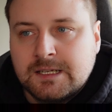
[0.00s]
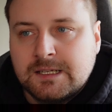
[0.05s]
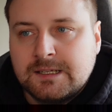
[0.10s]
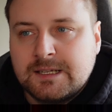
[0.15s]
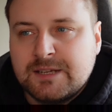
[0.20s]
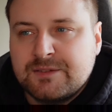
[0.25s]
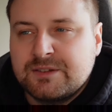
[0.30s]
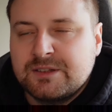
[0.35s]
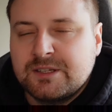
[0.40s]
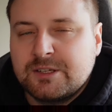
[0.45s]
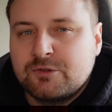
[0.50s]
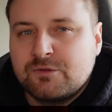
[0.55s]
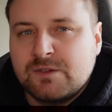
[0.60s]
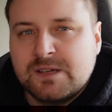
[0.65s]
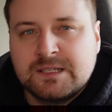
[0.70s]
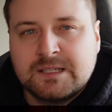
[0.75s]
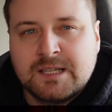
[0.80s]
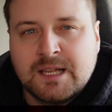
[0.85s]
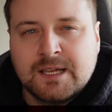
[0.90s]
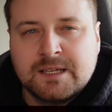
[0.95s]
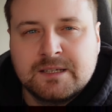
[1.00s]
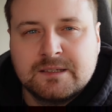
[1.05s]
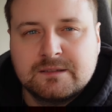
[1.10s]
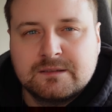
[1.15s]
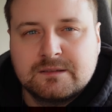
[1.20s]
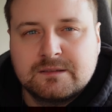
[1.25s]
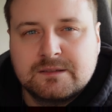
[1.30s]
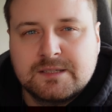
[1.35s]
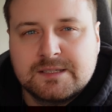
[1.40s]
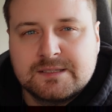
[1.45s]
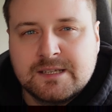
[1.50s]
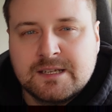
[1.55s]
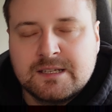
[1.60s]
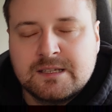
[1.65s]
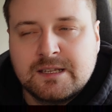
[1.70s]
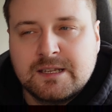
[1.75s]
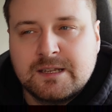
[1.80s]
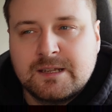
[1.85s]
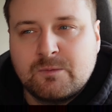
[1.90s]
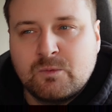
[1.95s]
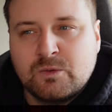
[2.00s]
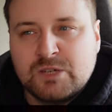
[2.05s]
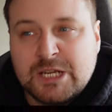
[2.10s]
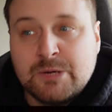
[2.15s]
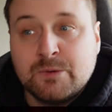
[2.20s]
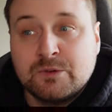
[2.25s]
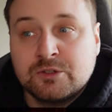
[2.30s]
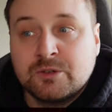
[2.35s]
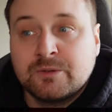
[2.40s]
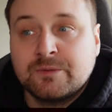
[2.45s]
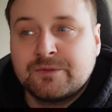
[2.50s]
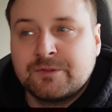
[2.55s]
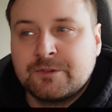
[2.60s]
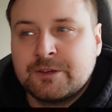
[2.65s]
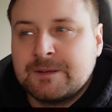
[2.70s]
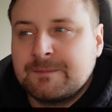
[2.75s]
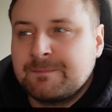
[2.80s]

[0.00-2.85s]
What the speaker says: given the green light to say that he was up for it.